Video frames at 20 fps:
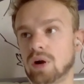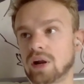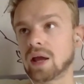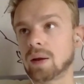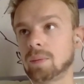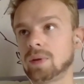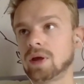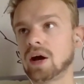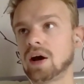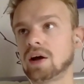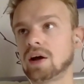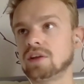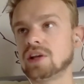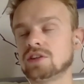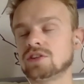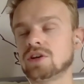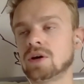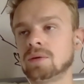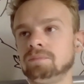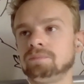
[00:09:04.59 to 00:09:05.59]
I had my heart
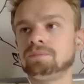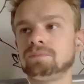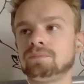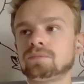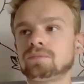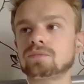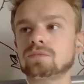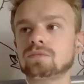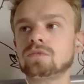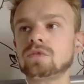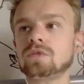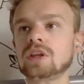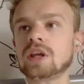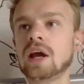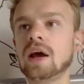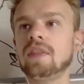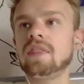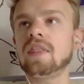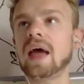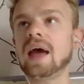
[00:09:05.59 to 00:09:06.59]
set on.
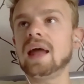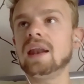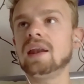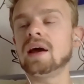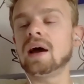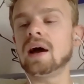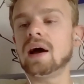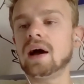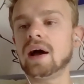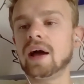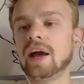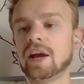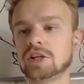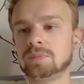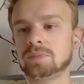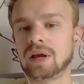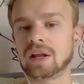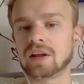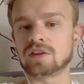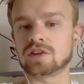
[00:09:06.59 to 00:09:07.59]
And then I
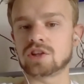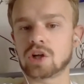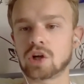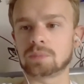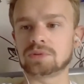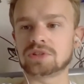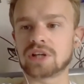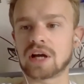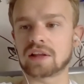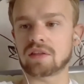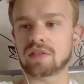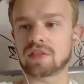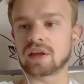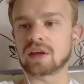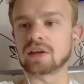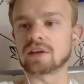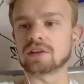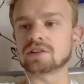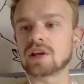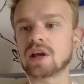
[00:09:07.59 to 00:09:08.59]
experienced the club side of
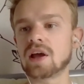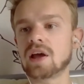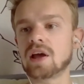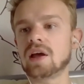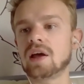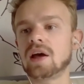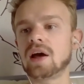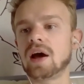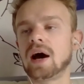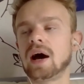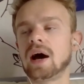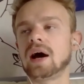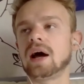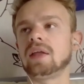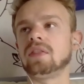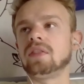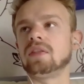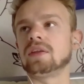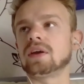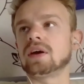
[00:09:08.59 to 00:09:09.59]
things,
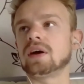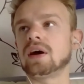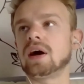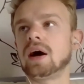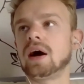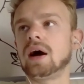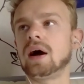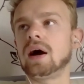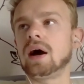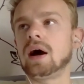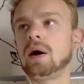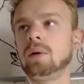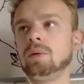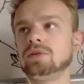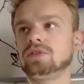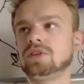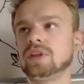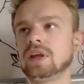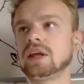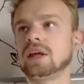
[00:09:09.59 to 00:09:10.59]
and I
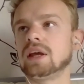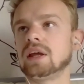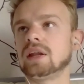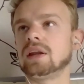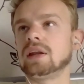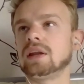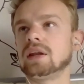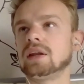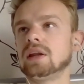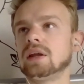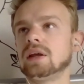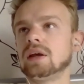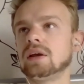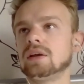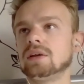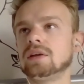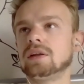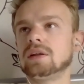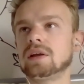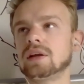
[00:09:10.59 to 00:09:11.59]
was thinking,
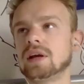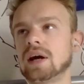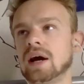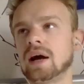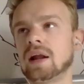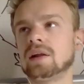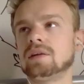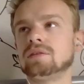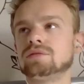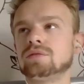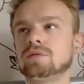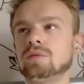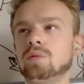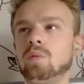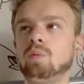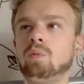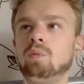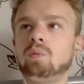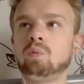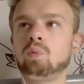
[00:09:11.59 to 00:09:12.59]
kind of,
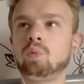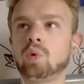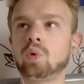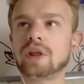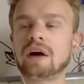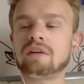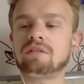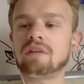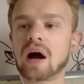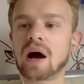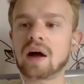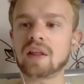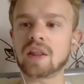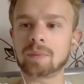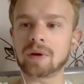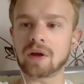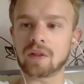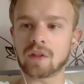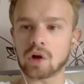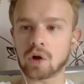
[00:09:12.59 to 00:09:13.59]
would I rather be
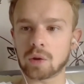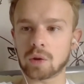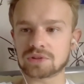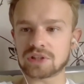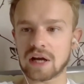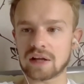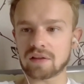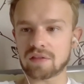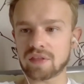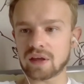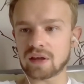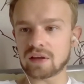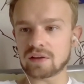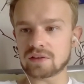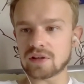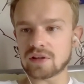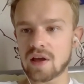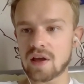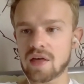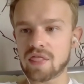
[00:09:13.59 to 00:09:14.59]
on the club side of things
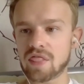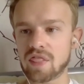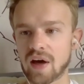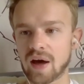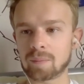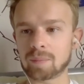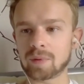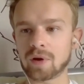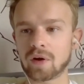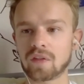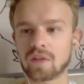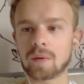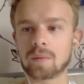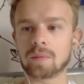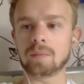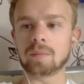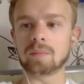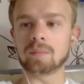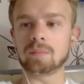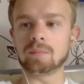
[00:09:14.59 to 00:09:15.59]
than be on the
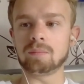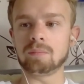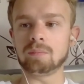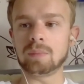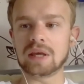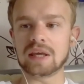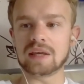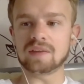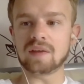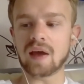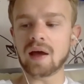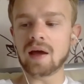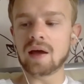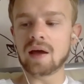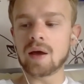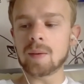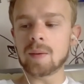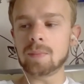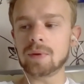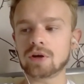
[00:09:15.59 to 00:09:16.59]
media?
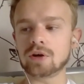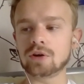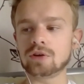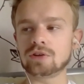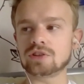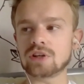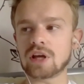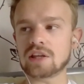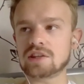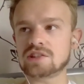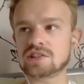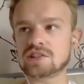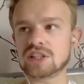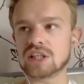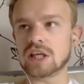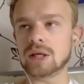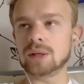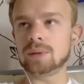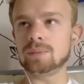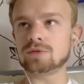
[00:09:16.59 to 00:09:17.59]
Because it
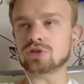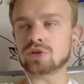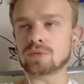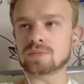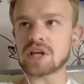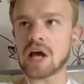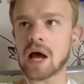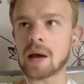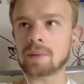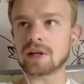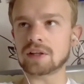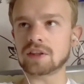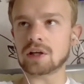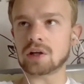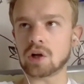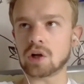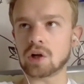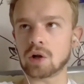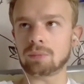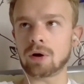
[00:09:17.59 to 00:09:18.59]
seems sometimes like the
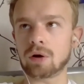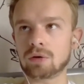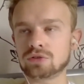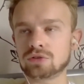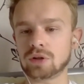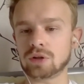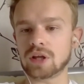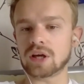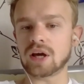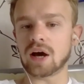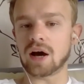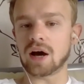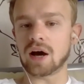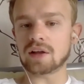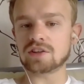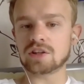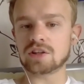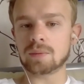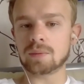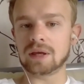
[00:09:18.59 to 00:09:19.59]
club holds all the cards,
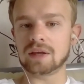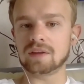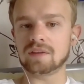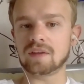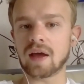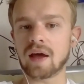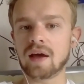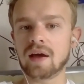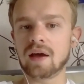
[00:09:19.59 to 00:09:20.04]
and the media